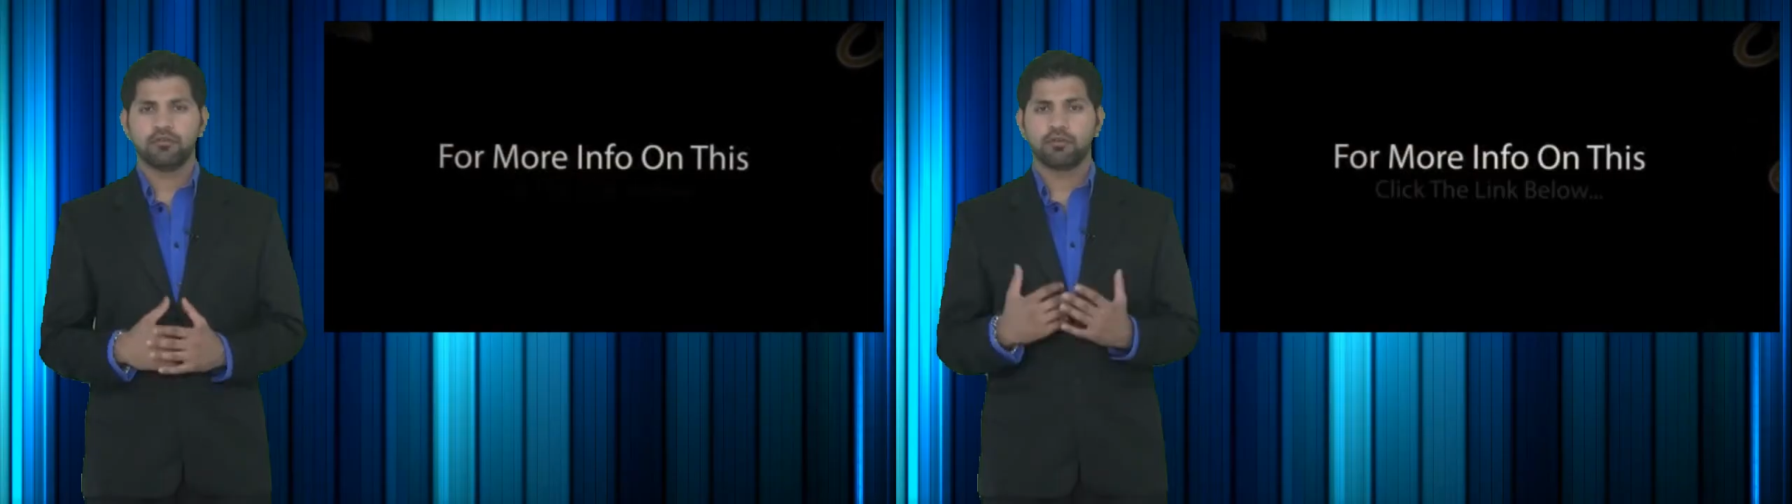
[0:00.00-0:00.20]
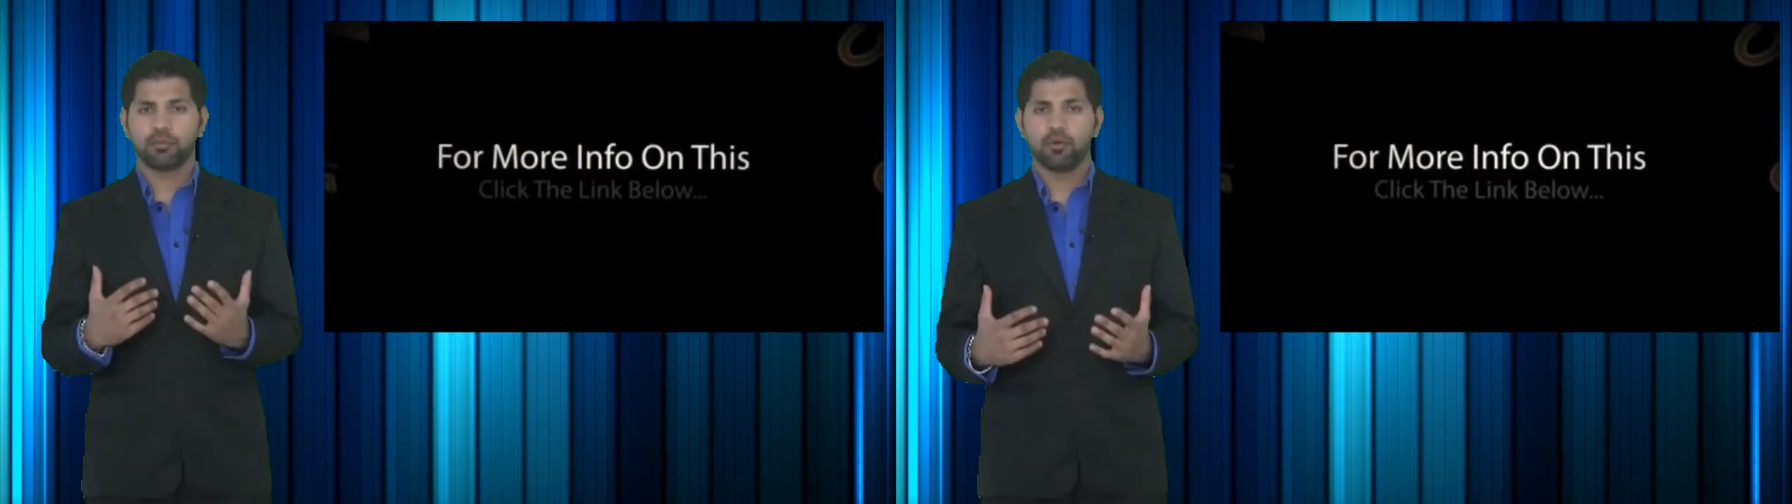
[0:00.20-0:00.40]

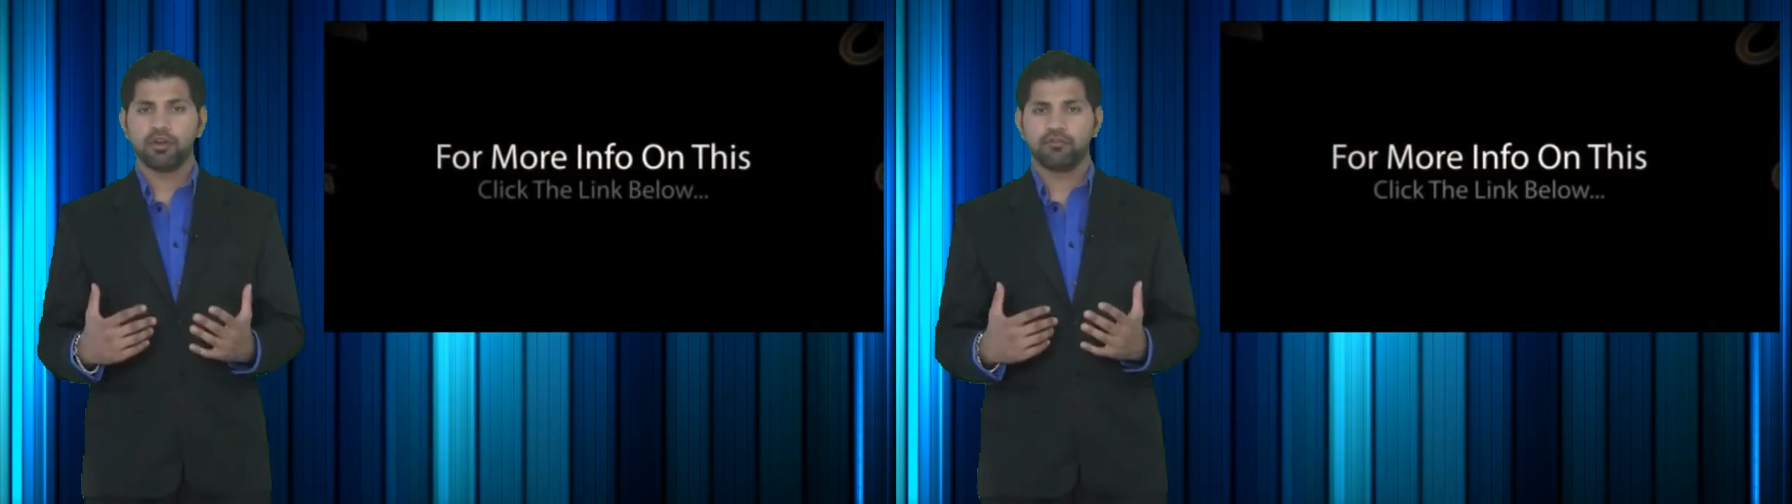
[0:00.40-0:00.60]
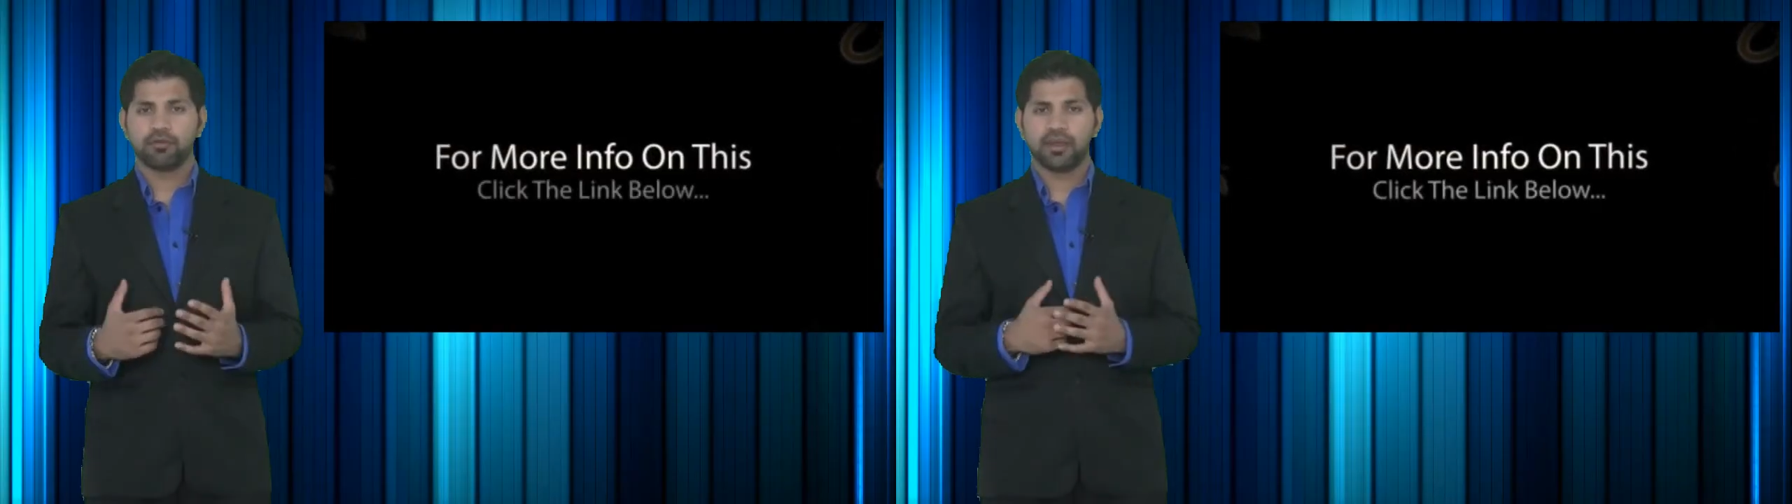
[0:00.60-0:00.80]
For
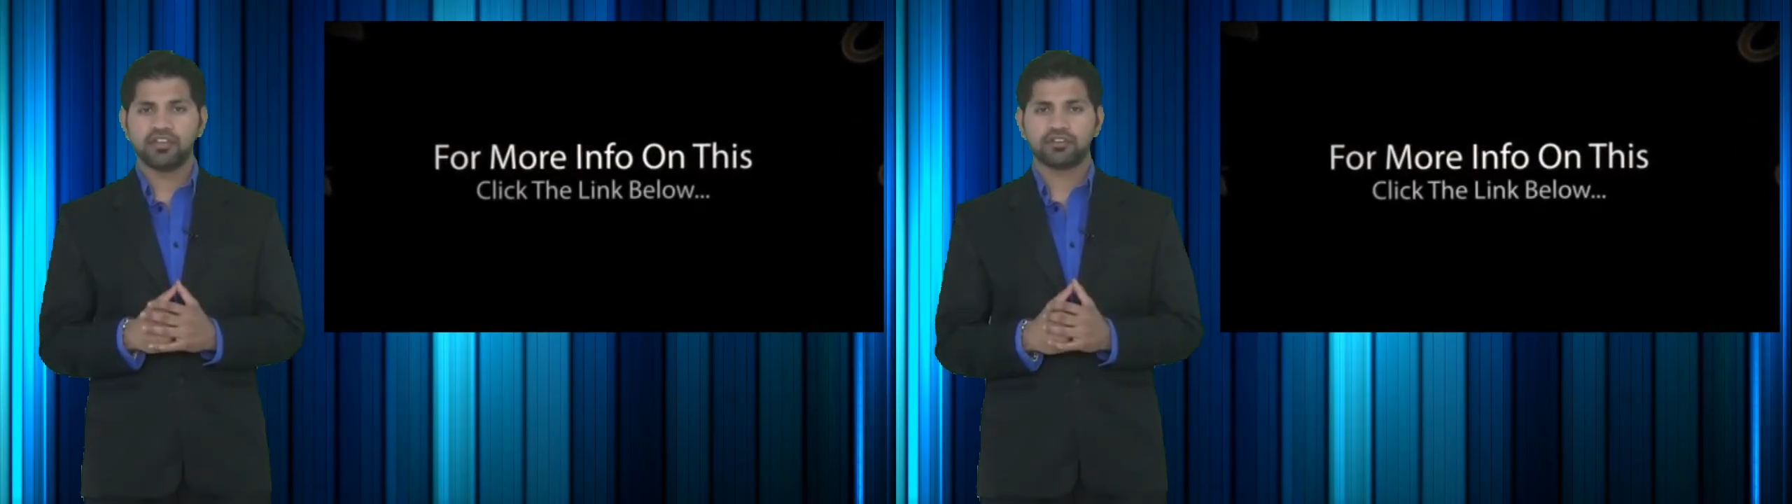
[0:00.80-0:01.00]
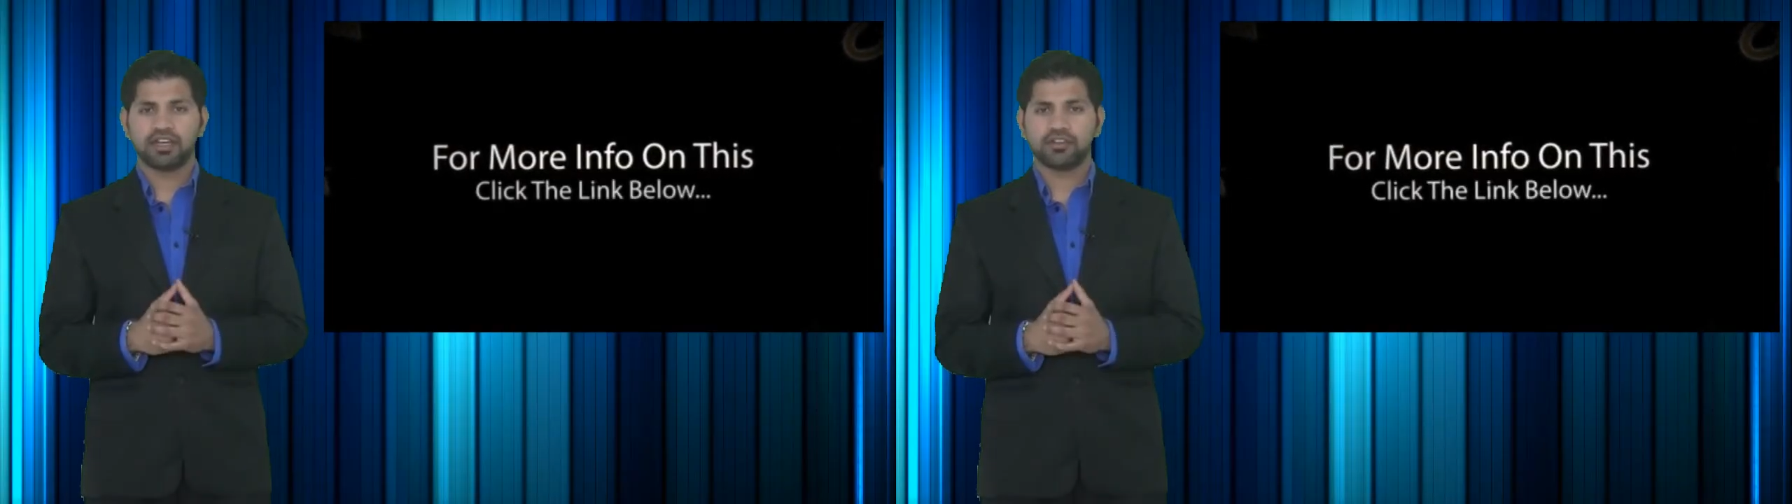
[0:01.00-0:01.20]
more
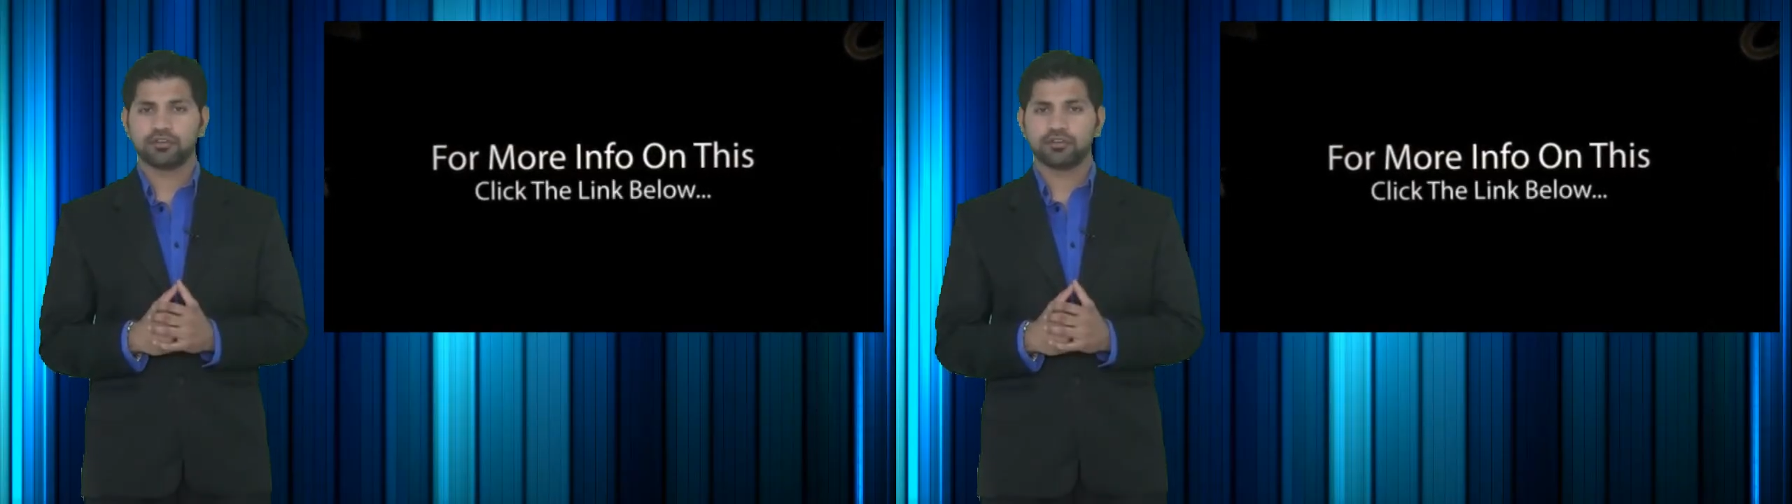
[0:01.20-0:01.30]
information and